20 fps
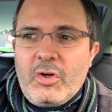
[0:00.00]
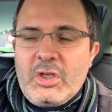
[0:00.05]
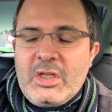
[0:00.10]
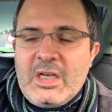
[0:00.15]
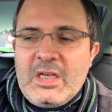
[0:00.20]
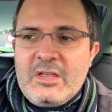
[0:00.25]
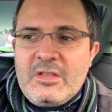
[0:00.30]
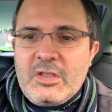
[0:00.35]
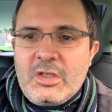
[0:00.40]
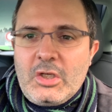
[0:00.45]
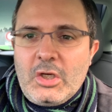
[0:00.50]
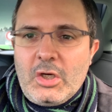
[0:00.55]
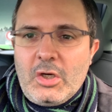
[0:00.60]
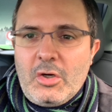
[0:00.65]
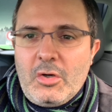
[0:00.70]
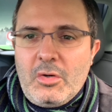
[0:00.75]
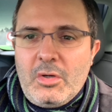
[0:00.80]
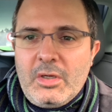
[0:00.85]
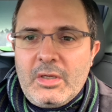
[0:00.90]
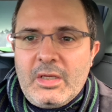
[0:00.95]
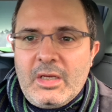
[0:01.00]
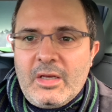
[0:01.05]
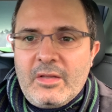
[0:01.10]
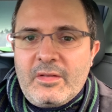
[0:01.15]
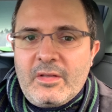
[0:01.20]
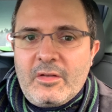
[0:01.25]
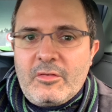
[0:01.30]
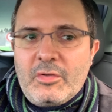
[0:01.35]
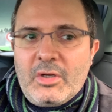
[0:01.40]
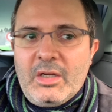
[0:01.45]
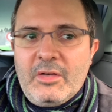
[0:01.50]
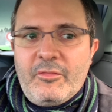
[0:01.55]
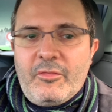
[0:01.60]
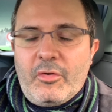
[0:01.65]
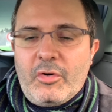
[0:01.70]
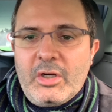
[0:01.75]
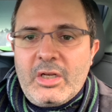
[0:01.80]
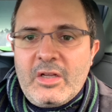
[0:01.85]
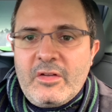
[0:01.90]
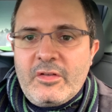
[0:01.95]
days ago. Yes, that's right,
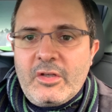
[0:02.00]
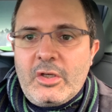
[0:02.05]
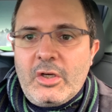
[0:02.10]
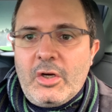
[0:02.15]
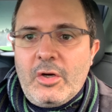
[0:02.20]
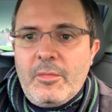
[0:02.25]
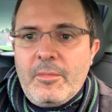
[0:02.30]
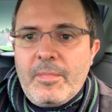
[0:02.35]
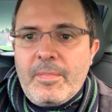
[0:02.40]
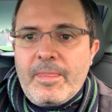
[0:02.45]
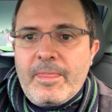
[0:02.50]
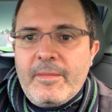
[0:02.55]
4 days ago.